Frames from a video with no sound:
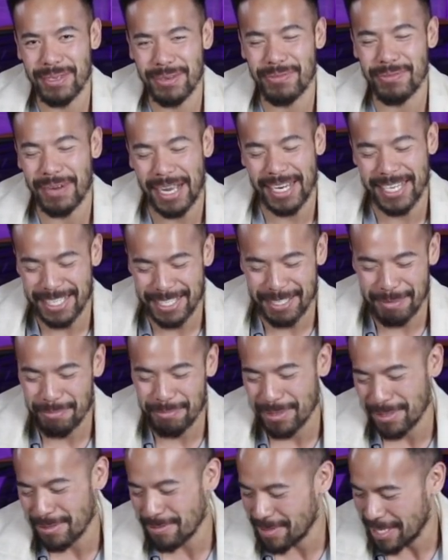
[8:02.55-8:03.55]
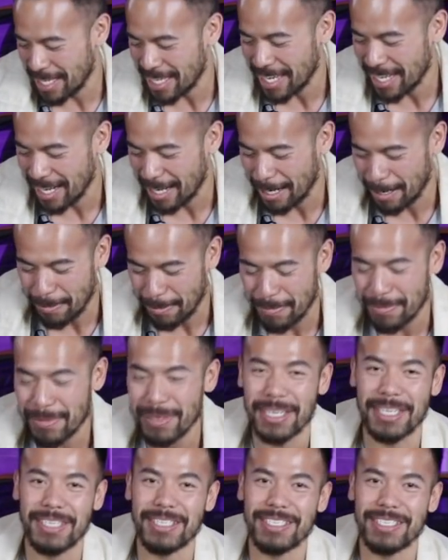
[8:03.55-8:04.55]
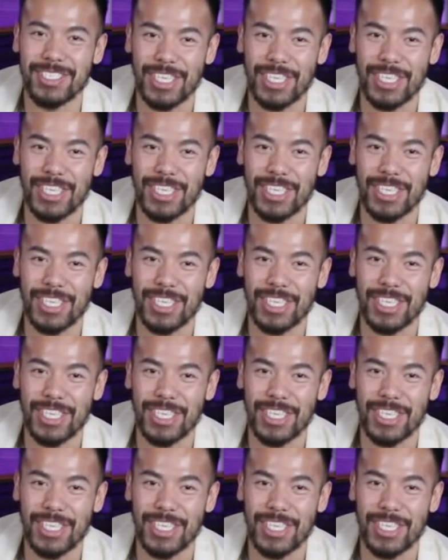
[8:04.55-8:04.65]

who find it simple, but um, it's